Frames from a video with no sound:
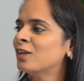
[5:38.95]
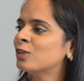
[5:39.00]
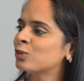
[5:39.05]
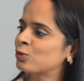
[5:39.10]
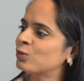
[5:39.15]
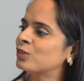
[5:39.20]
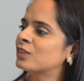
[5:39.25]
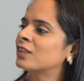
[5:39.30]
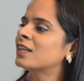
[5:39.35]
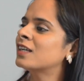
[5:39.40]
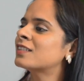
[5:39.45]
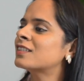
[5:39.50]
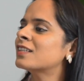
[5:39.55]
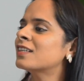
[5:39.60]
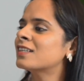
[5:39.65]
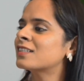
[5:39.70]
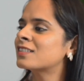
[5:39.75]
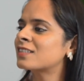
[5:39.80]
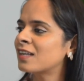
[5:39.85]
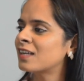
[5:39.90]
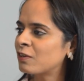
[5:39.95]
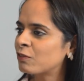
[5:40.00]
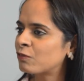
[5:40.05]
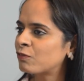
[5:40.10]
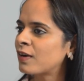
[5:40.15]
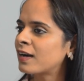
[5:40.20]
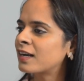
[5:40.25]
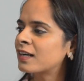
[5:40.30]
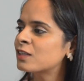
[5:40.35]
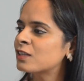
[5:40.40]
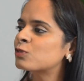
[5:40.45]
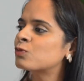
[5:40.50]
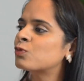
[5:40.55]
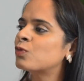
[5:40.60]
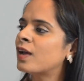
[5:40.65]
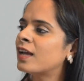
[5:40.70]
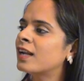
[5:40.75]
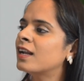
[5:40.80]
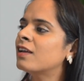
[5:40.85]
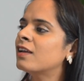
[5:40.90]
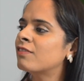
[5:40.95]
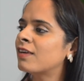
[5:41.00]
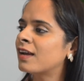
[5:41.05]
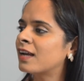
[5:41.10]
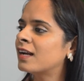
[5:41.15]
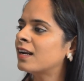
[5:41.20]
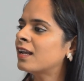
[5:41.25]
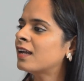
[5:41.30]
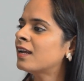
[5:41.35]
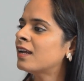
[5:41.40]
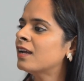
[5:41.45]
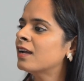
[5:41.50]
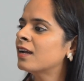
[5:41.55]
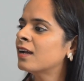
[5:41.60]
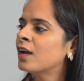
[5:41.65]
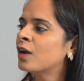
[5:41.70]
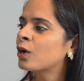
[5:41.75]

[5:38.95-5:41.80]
So this is the effect is very, very